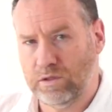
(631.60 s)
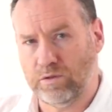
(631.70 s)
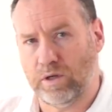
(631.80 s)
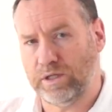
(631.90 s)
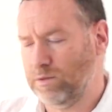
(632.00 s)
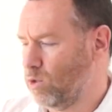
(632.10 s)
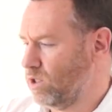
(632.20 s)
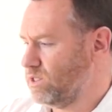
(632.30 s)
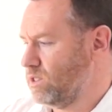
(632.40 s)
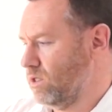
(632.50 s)
right, you
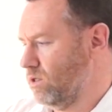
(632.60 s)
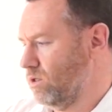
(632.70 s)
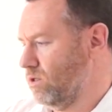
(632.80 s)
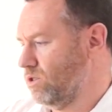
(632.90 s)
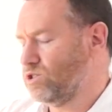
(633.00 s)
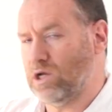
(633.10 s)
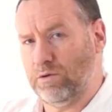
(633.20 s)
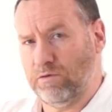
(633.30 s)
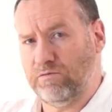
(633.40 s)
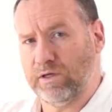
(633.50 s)
might see a
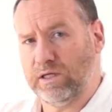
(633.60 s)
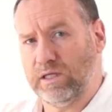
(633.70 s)
slower flicker